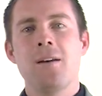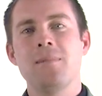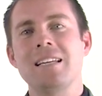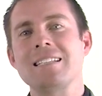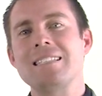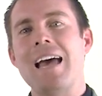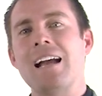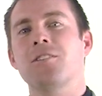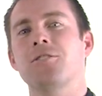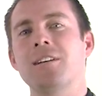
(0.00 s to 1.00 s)
Because
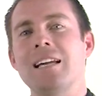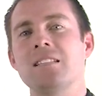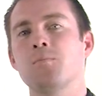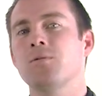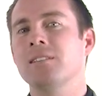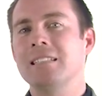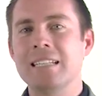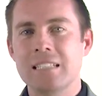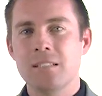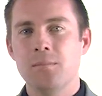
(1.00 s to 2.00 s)
that creates
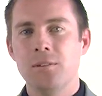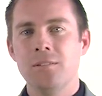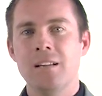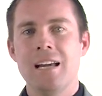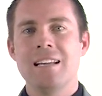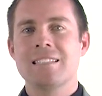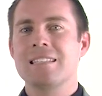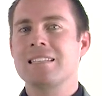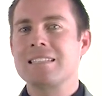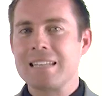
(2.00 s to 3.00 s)
predictable,
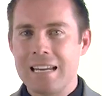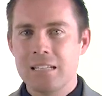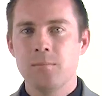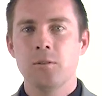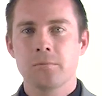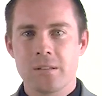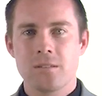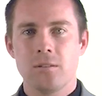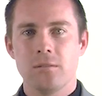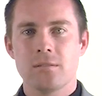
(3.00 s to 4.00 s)
sustainable
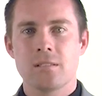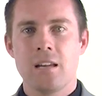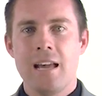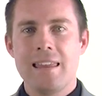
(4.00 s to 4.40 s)
results.